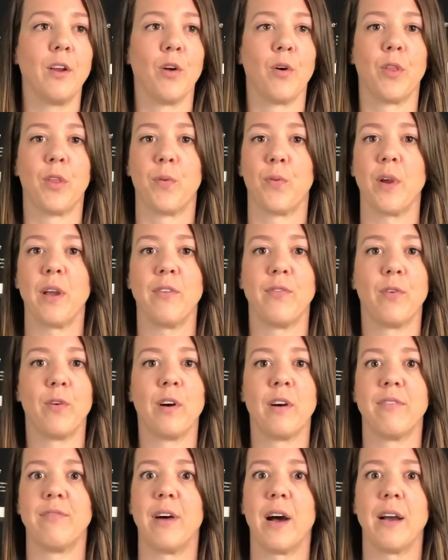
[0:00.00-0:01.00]
3,
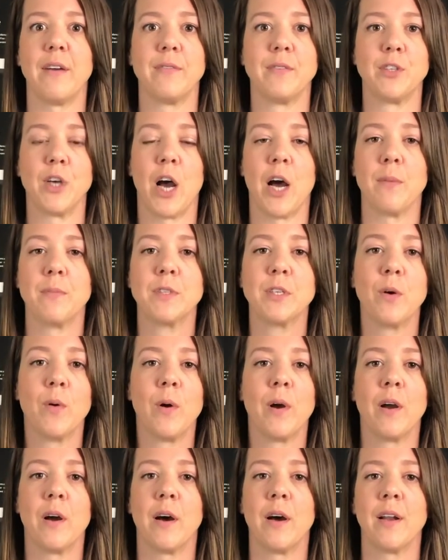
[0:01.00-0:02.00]
4, 5 jobs
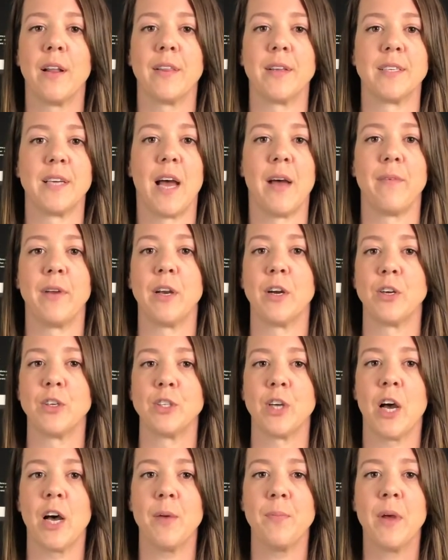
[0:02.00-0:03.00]
going on at the time of your
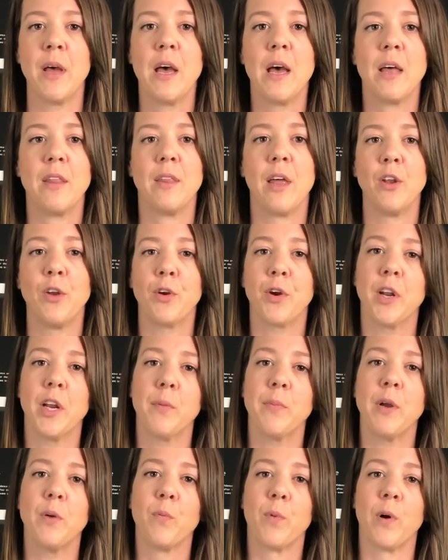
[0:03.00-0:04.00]
job, then you're gonna
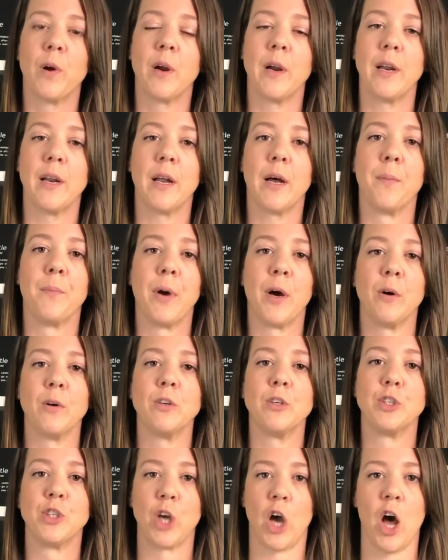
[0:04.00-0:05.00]
be worried
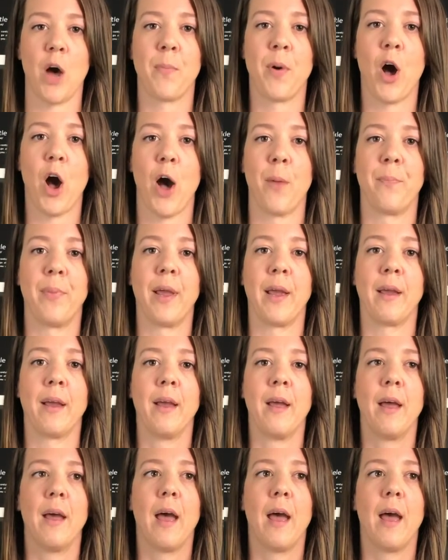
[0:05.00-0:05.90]
about job hopping.